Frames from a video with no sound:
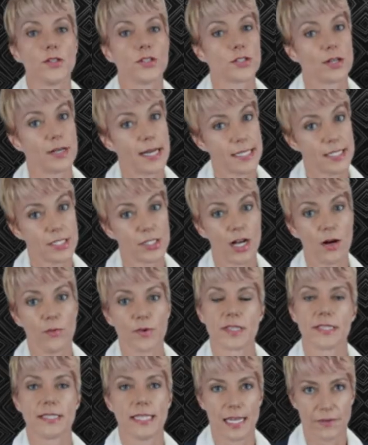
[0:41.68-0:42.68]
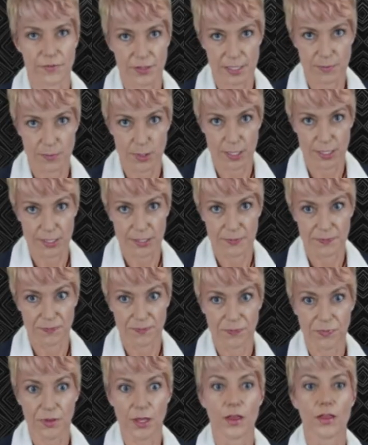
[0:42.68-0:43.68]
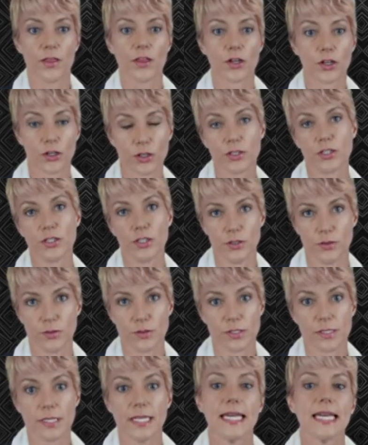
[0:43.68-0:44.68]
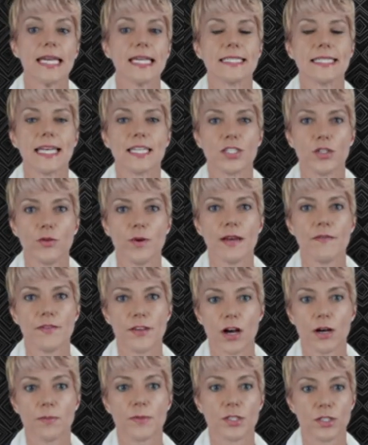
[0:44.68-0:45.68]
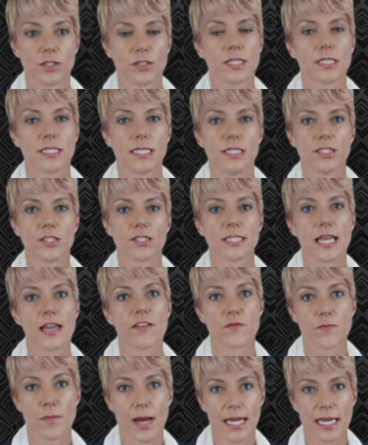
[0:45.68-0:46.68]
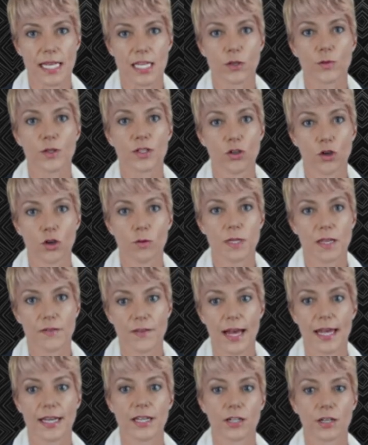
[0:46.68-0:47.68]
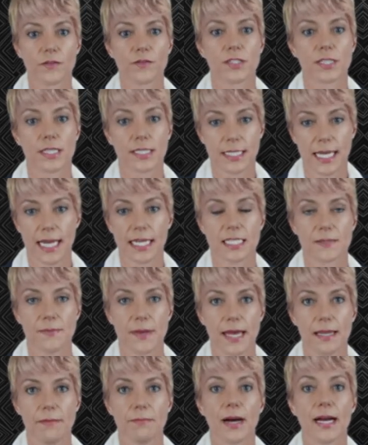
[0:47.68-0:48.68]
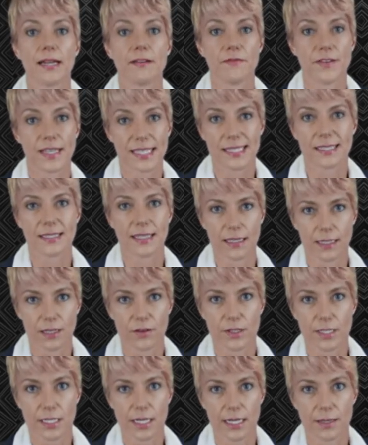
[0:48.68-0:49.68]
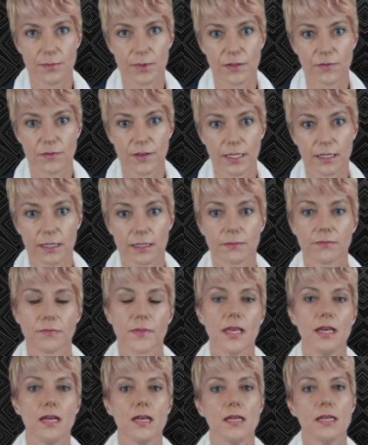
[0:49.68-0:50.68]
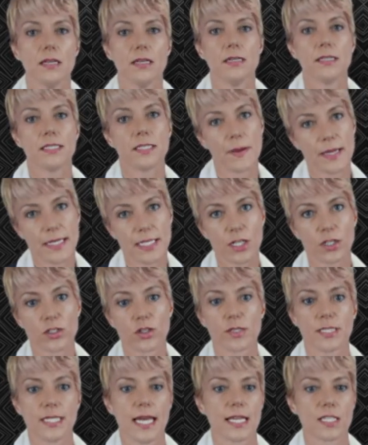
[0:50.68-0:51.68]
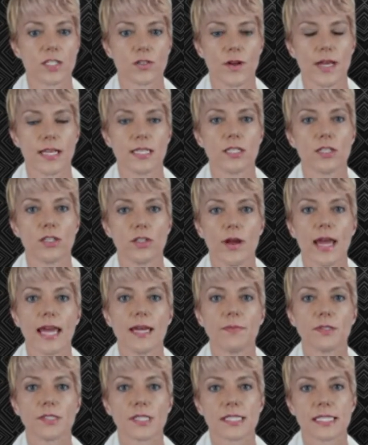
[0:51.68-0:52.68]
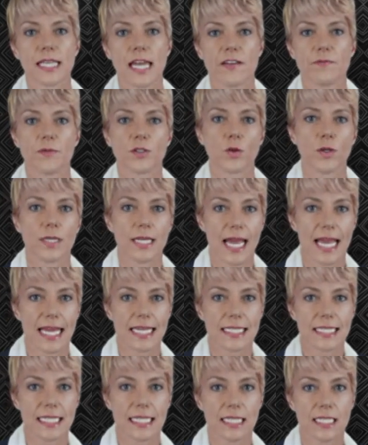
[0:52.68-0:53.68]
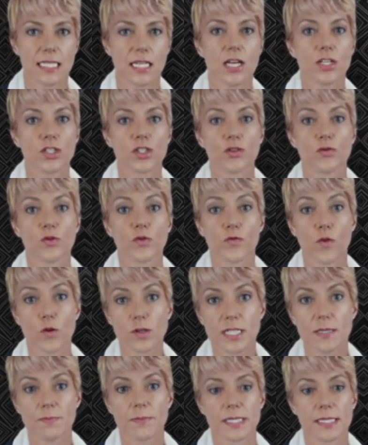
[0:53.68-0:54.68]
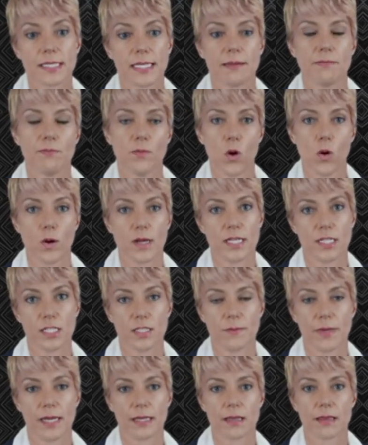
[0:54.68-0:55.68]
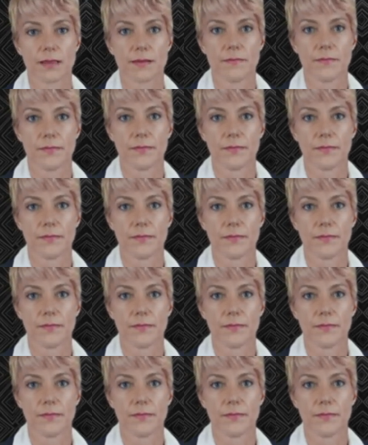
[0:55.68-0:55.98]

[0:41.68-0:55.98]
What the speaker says: So let's start with the savings part. The good news is that you have the opportunity to save money you would normally have handed over to the taxman by investing in a retirement fund. Depending on your tax rate, you're able to save between 18 to 40% more each month.